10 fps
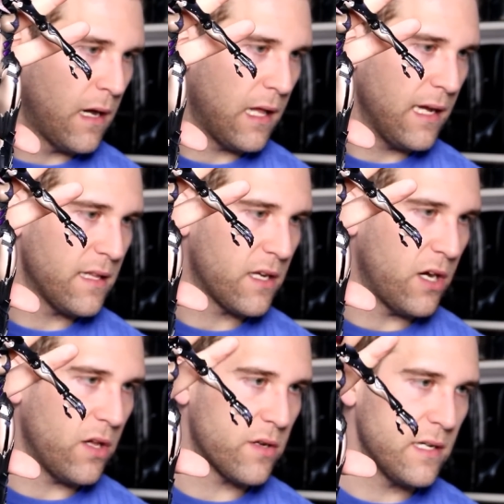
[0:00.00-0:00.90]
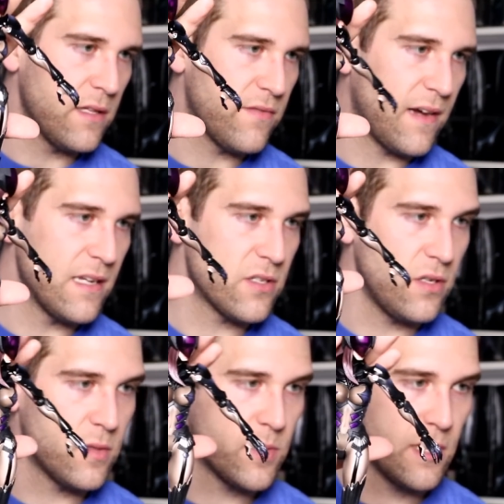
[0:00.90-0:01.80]
I like the coloring. The visor
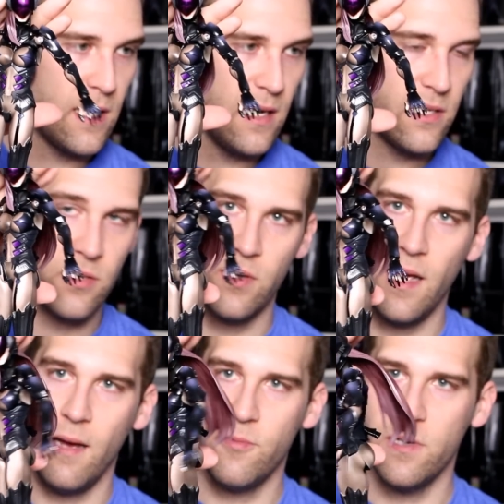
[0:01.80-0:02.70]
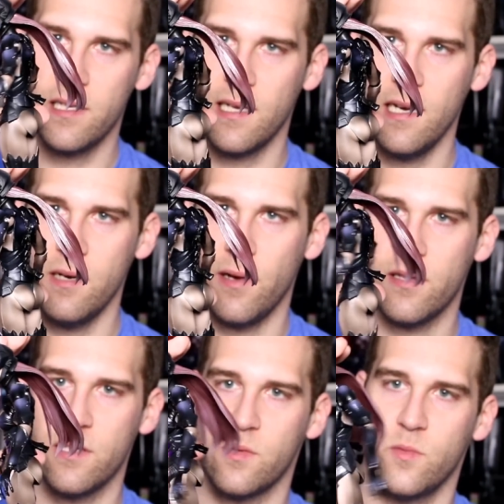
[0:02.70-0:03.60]
looks pretty nice. So yeah, I'm pretty excited
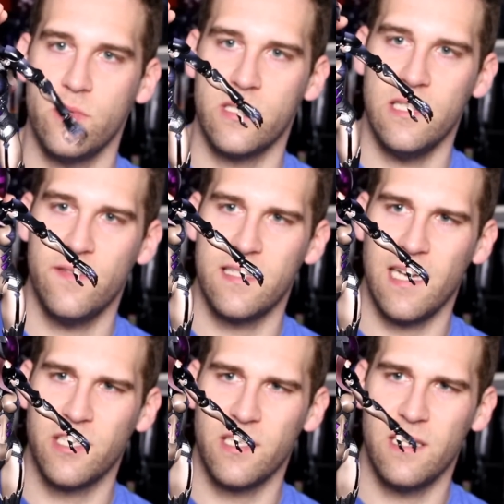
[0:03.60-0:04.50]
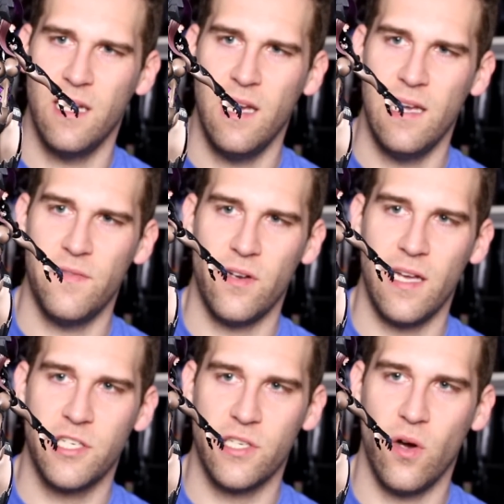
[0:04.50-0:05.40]
about this one. We'll see if it's actually if it'll
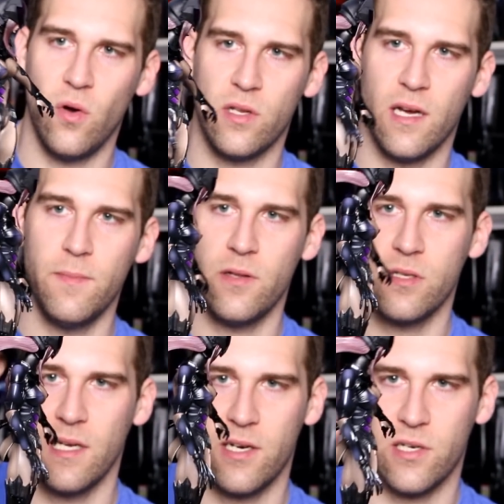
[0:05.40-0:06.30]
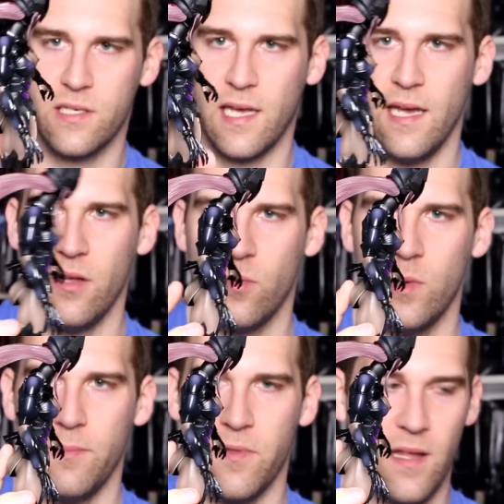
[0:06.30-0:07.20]
actually hold up. It looks like her tail
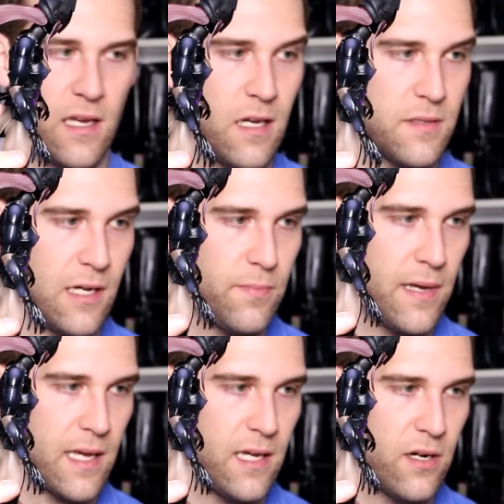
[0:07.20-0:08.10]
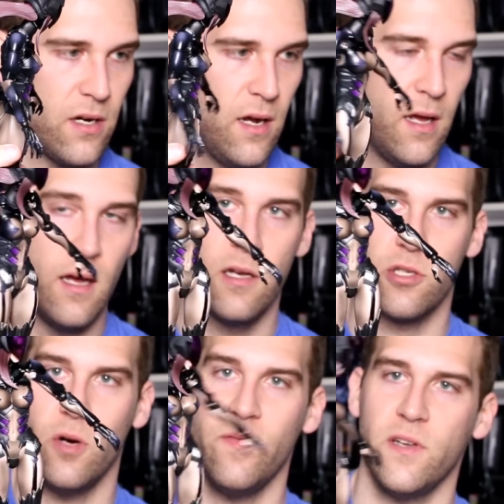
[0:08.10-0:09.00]
whip thing comes out back here.
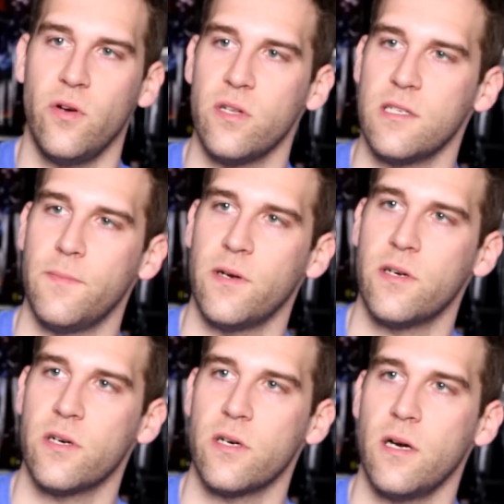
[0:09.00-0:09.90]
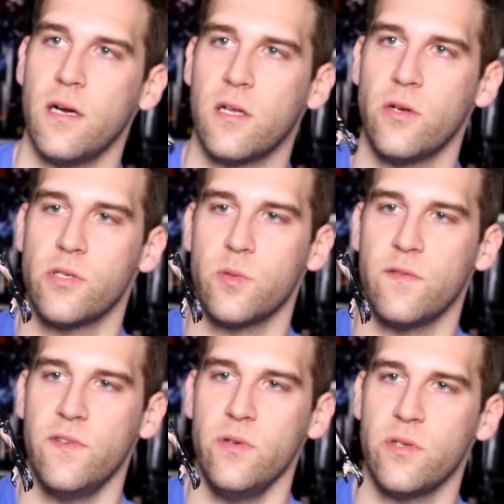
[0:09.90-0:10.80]
So hopefully it holds up under uh, closer
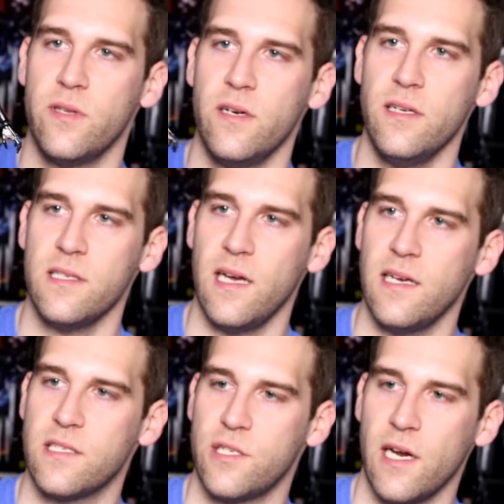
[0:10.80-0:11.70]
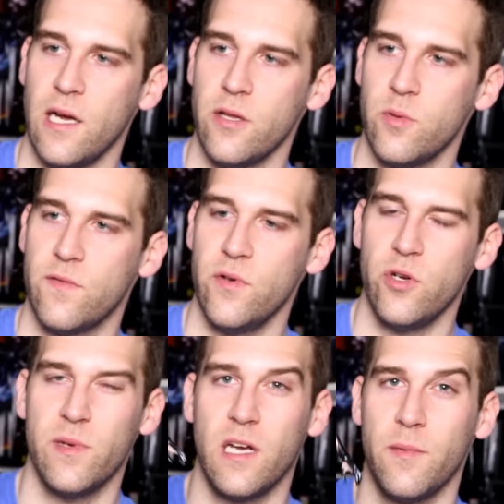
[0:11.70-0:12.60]
review. So there it is, guys. Check out the review.
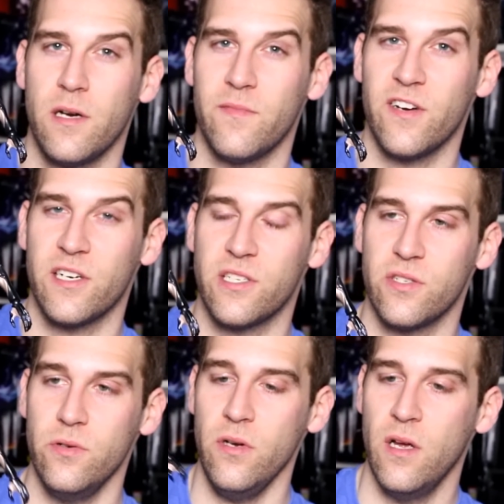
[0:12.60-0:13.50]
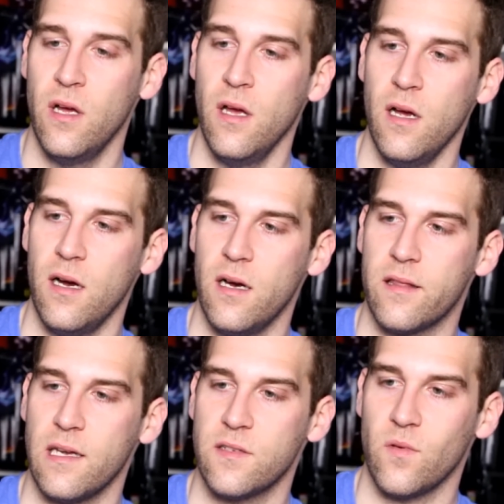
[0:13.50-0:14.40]
It'll be coming up very soon. Uh,
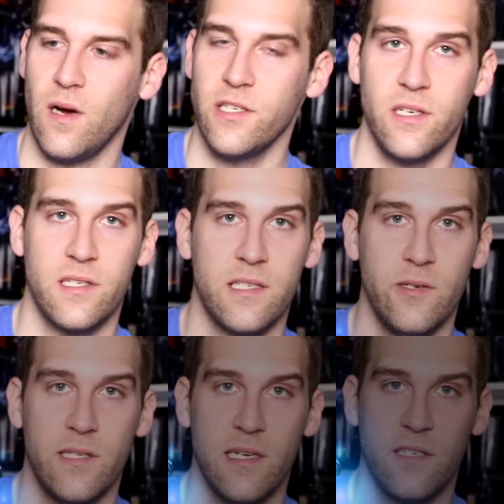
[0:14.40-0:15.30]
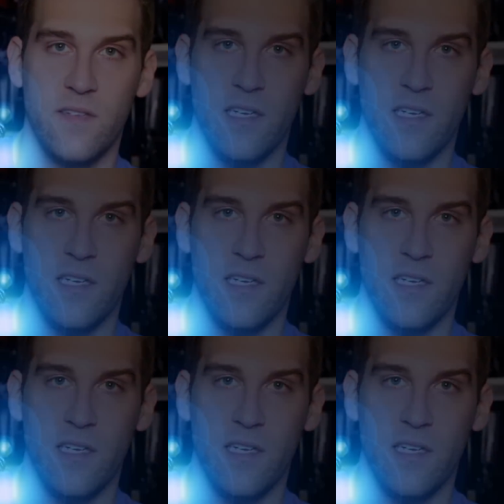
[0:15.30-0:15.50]
thanks for watching. I'll see you in the next